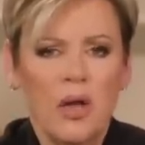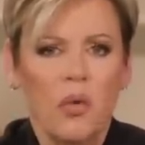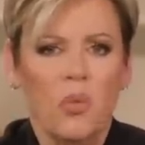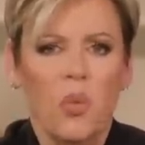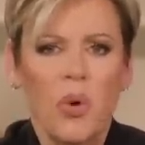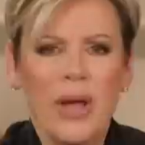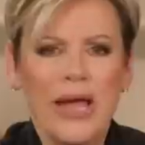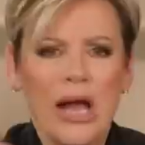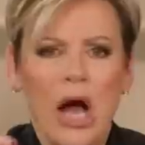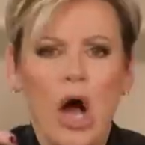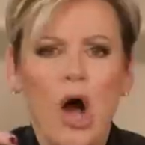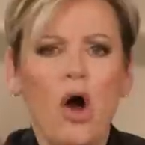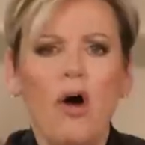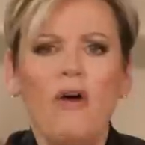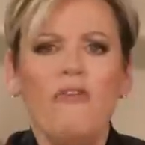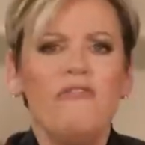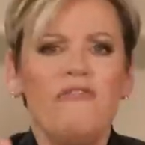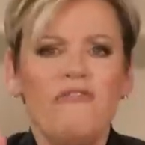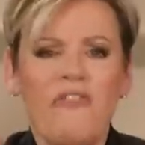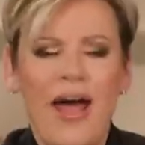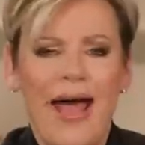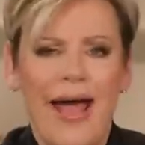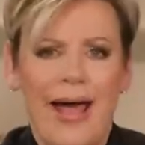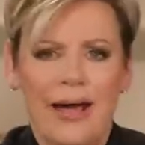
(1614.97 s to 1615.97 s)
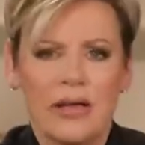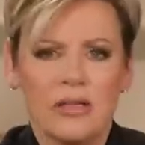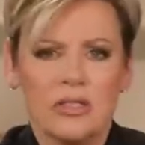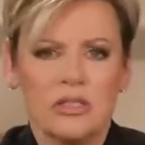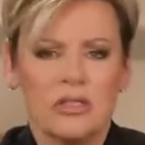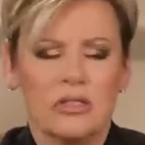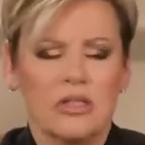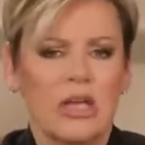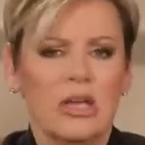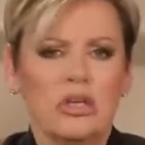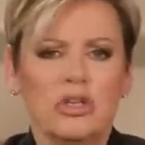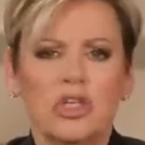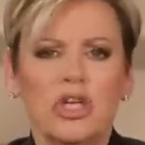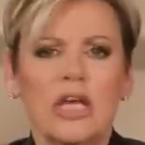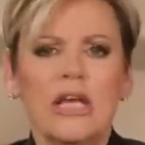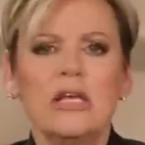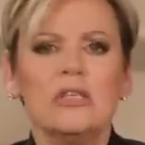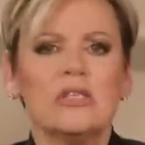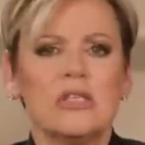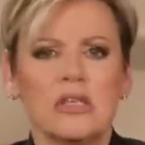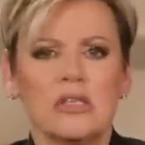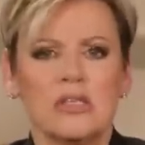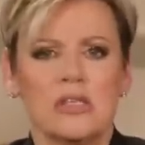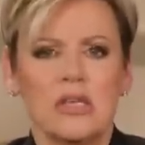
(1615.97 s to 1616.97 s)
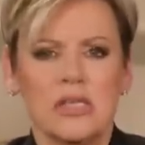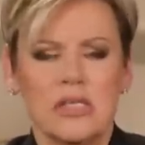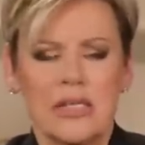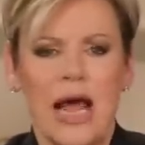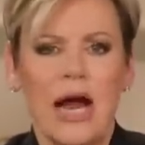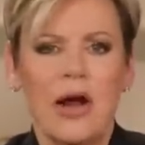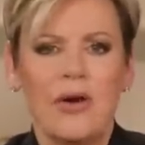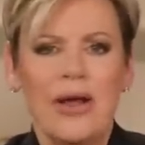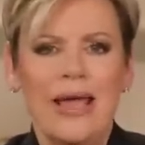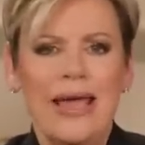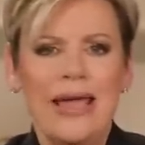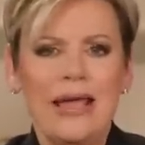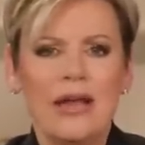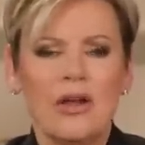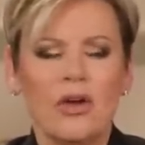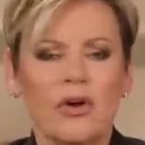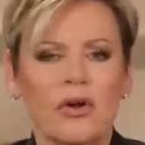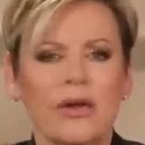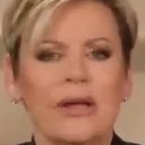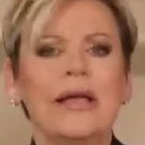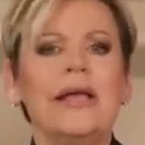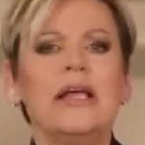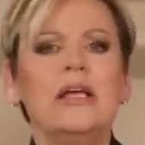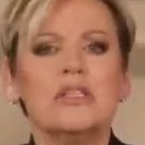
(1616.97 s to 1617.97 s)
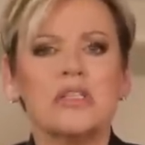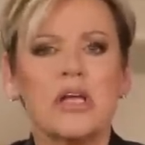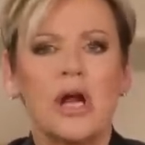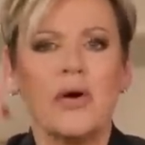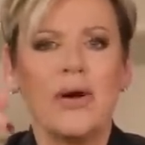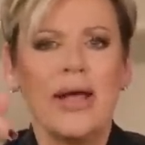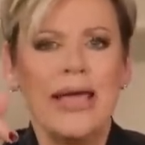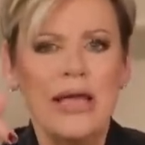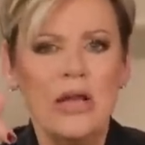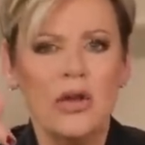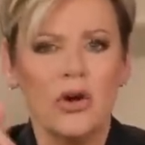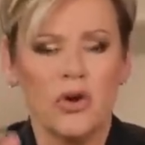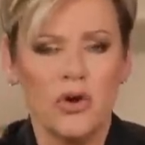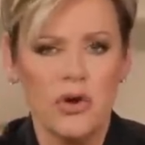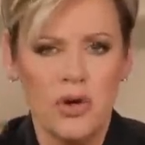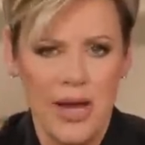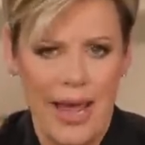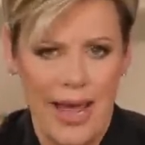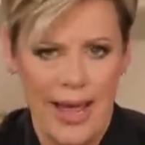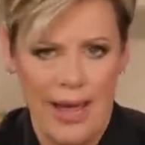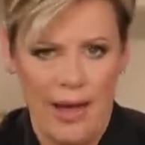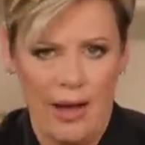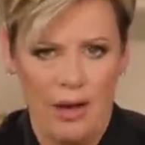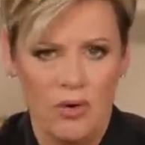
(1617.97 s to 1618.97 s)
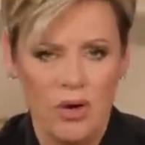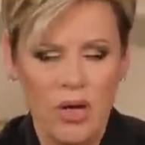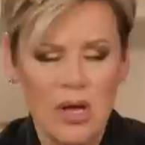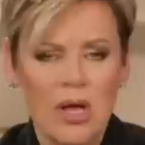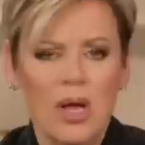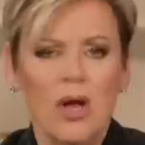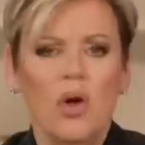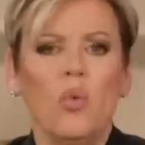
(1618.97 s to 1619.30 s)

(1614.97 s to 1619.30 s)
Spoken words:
We hold fast that Jesus is our healer and He's our healer now.